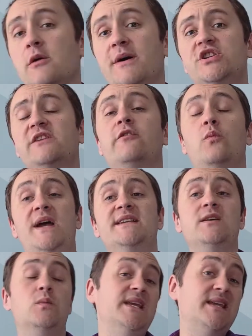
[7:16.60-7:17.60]
are a bunch of different ways
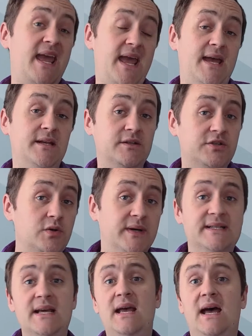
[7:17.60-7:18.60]
that we can do
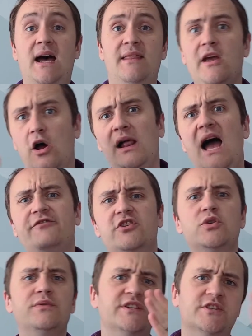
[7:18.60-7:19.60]
it. And they all have to
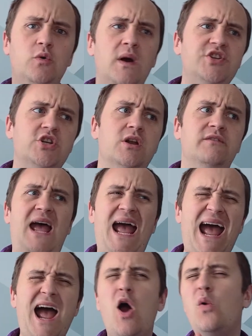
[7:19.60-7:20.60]
do with this question of
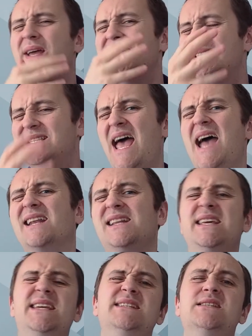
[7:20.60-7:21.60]
how
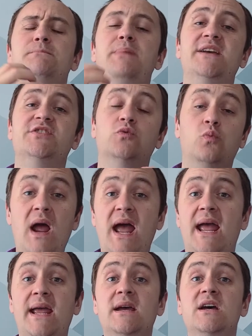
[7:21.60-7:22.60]
exactly is the best
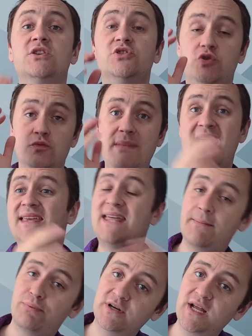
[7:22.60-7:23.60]
way to make
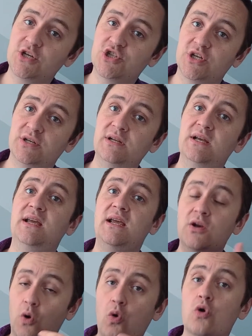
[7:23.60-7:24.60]
that prediction
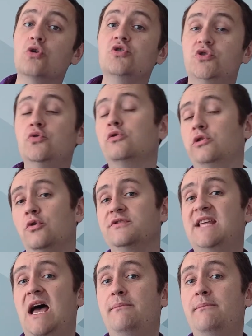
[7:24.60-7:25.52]
in order to close that